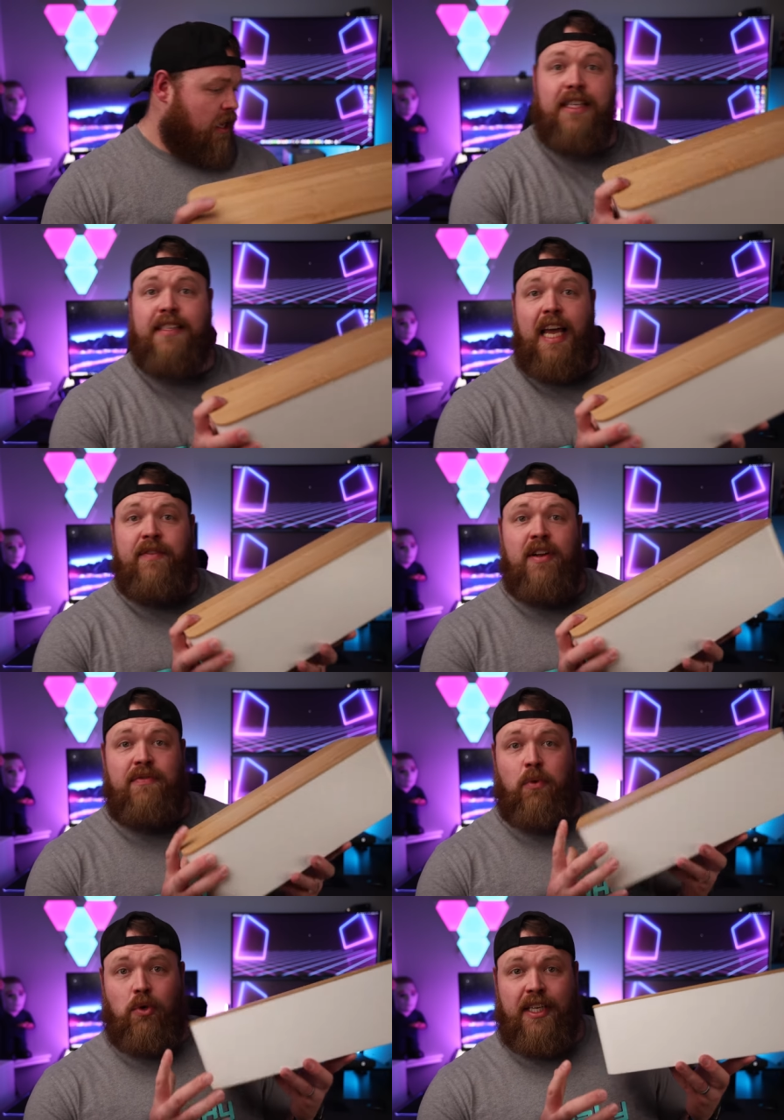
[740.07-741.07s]
This came in at
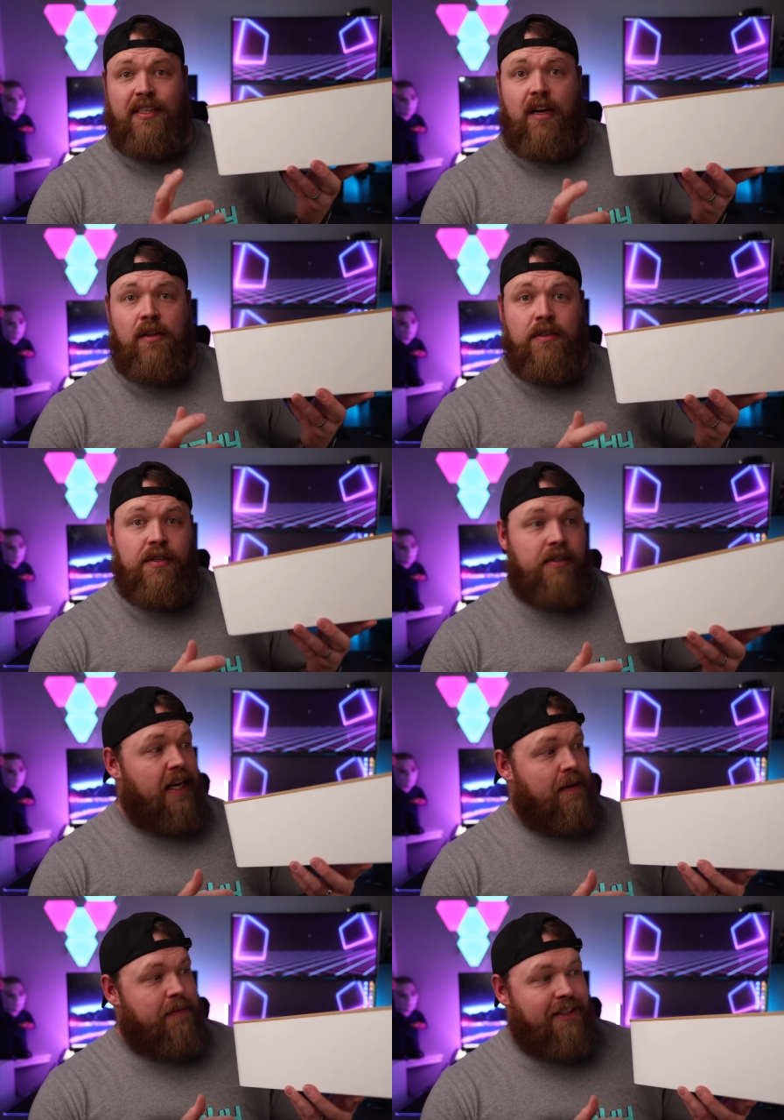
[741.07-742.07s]

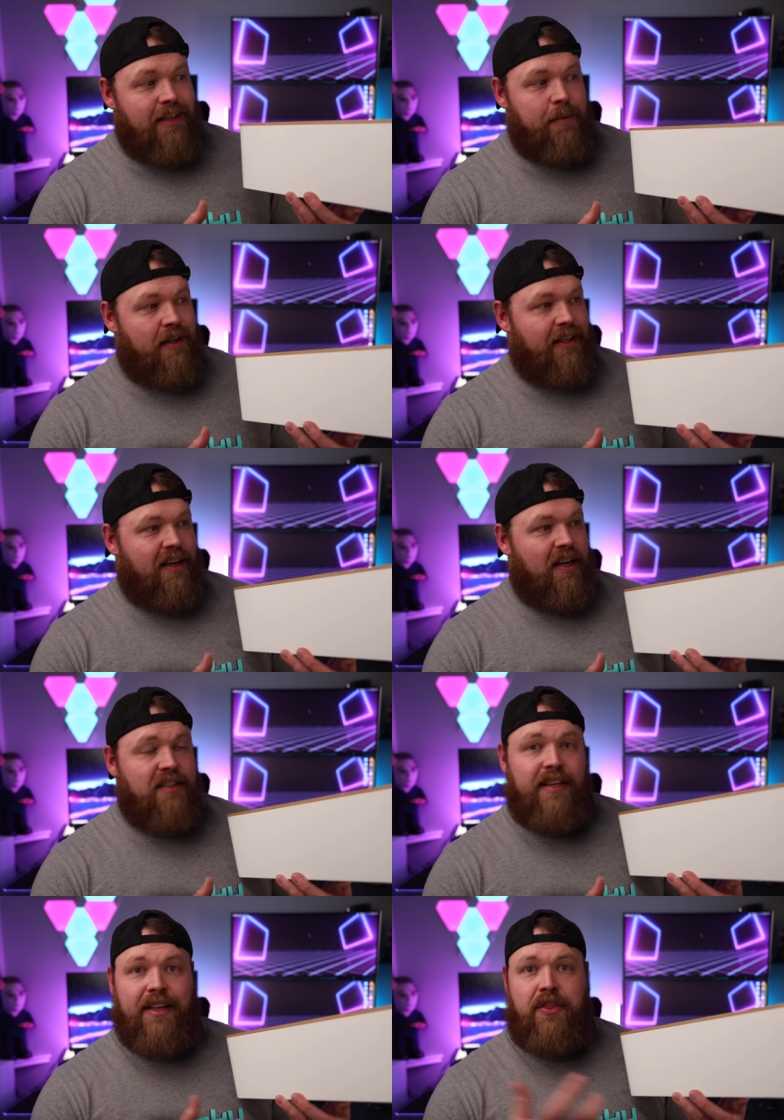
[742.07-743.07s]
$14. These typically
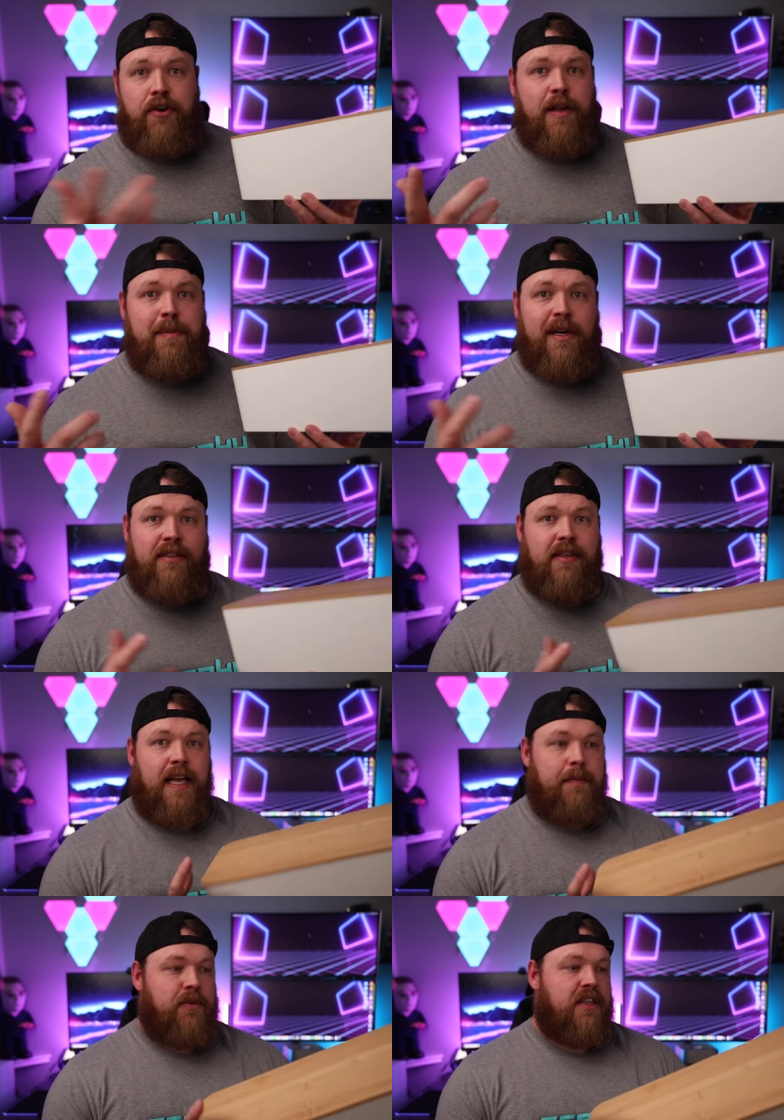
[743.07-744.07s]
cost like 30 bucks on
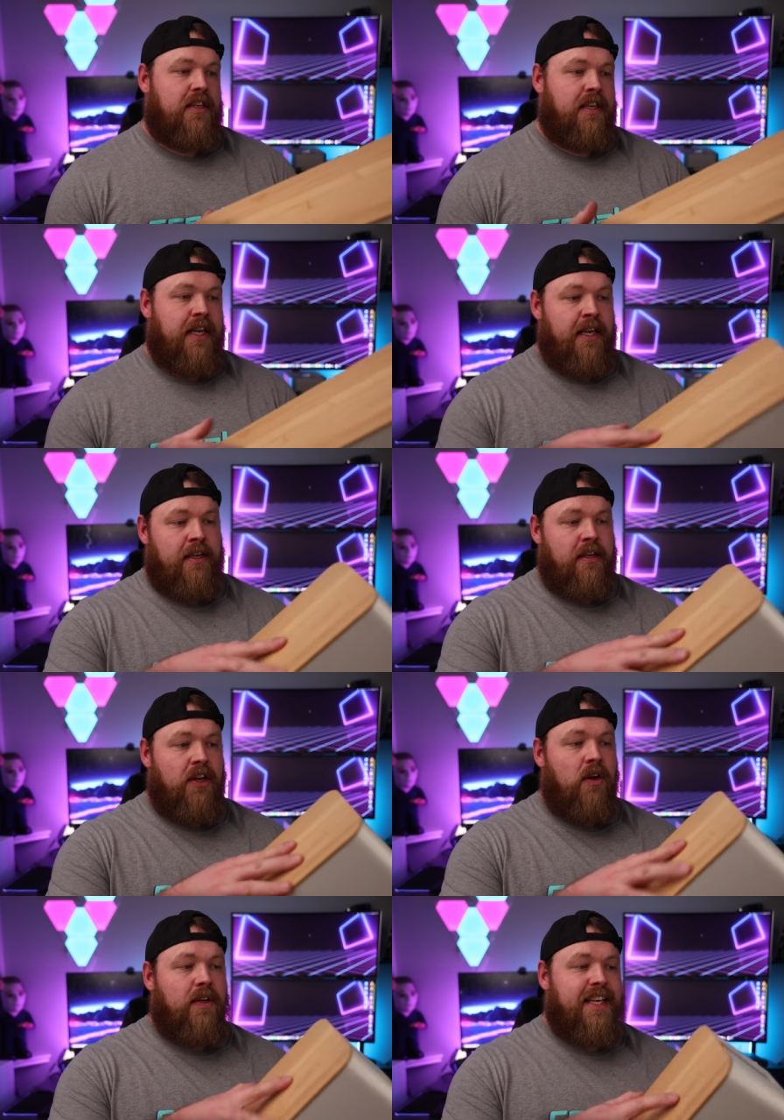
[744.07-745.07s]
Amazon, and
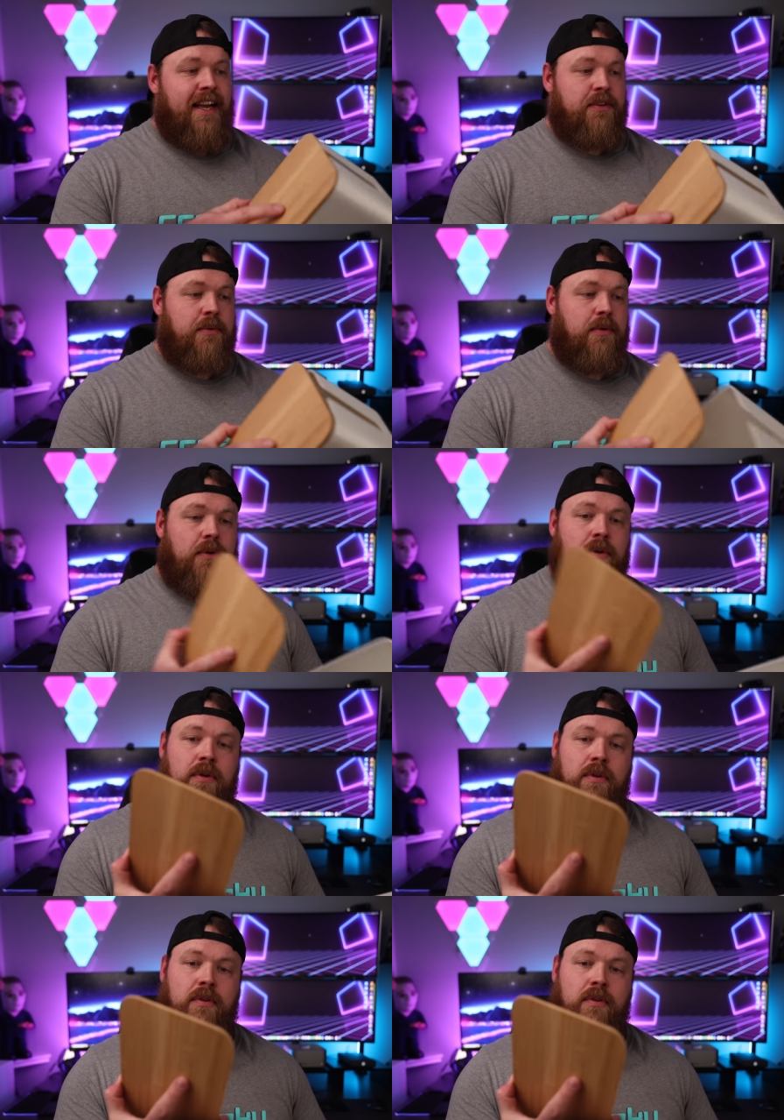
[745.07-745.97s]
you know, it's actual,